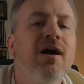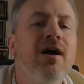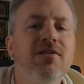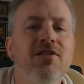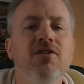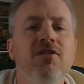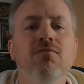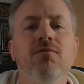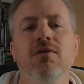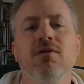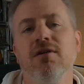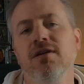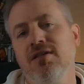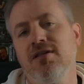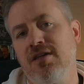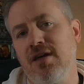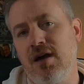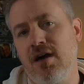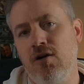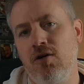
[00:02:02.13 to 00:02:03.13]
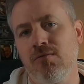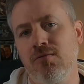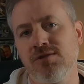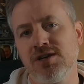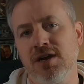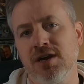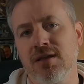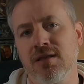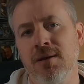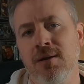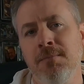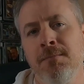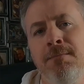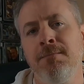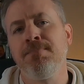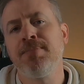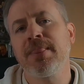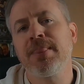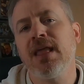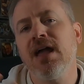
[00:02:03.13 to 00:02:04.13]
as you release that object.
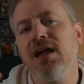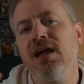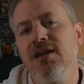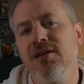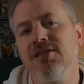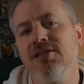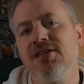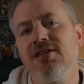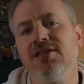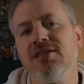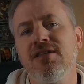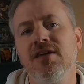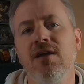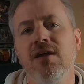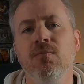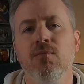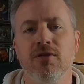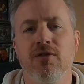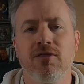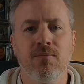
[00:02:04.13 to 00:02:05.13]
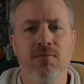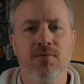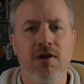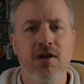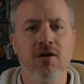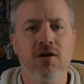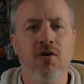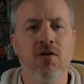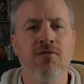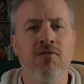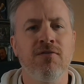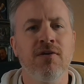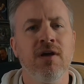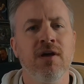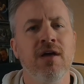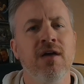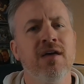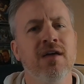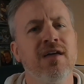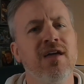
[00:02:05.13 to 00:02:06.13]
And it's the same break-off.
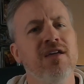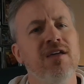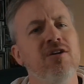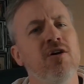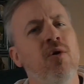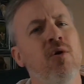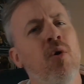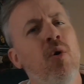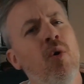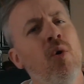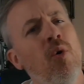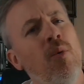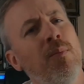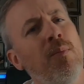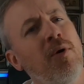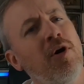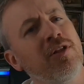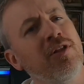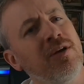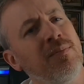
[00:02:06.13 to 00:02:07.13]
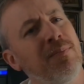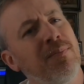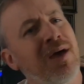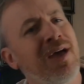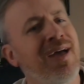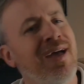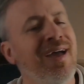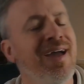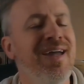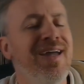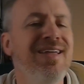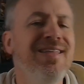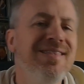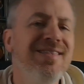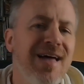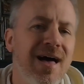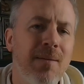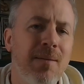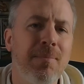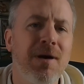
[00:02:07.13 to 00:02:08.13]
Get your whole body behind
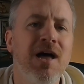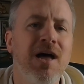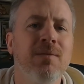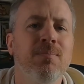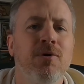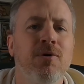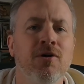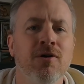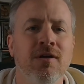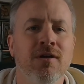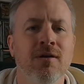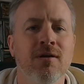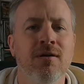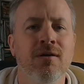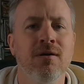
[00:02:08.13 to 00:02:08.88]
that bad boy.